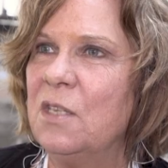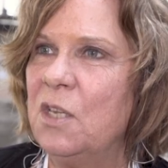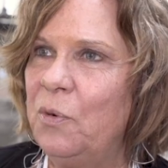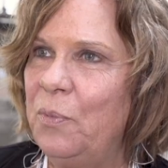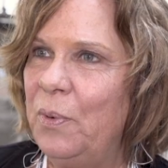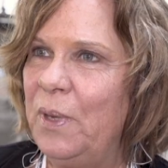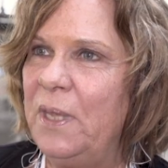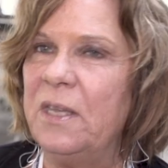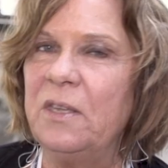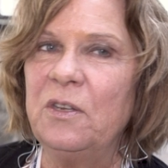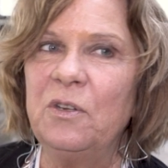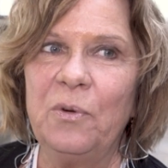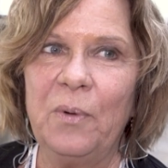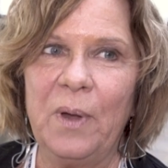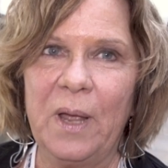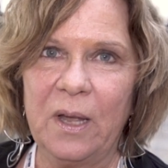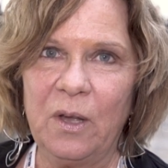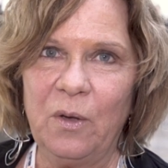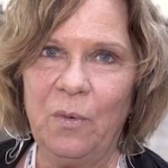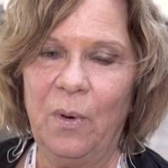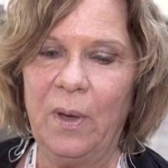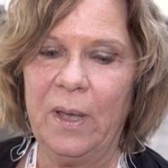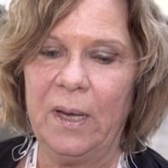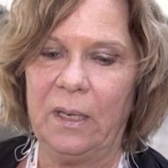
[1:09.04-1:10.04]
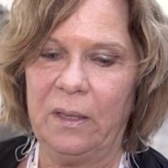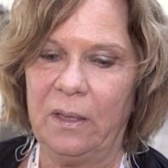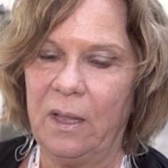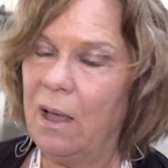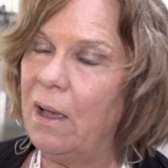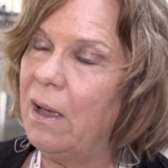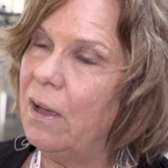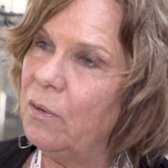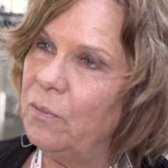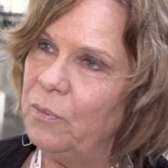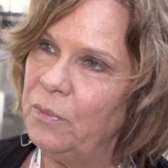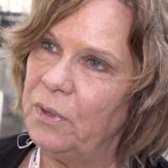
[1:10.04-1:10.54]
so we interact quite a
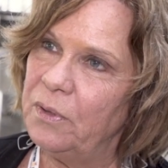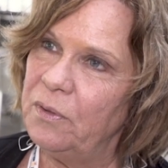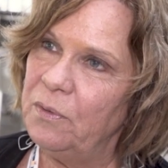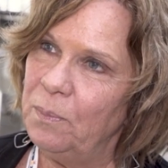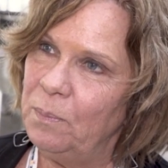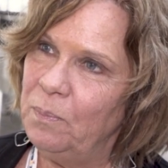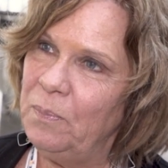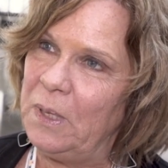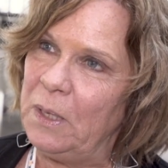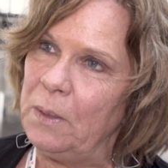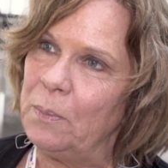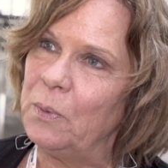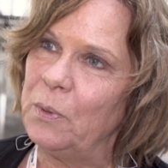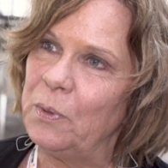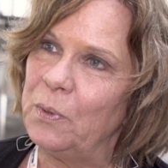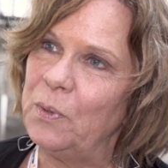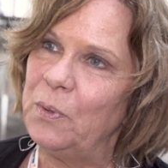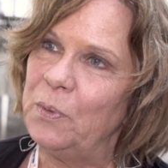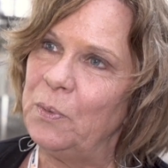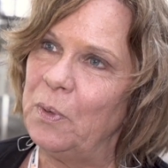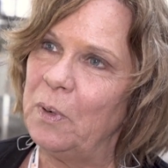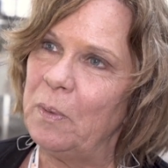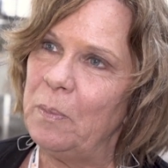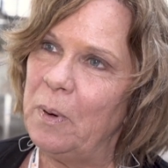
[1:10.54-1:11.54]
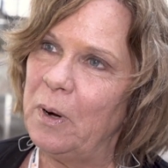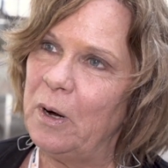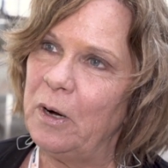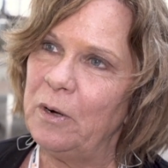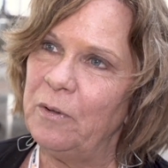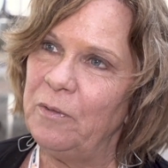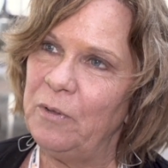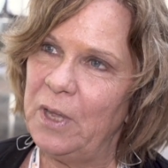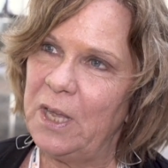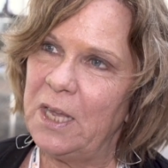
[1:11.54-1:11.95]
lot with people who are part of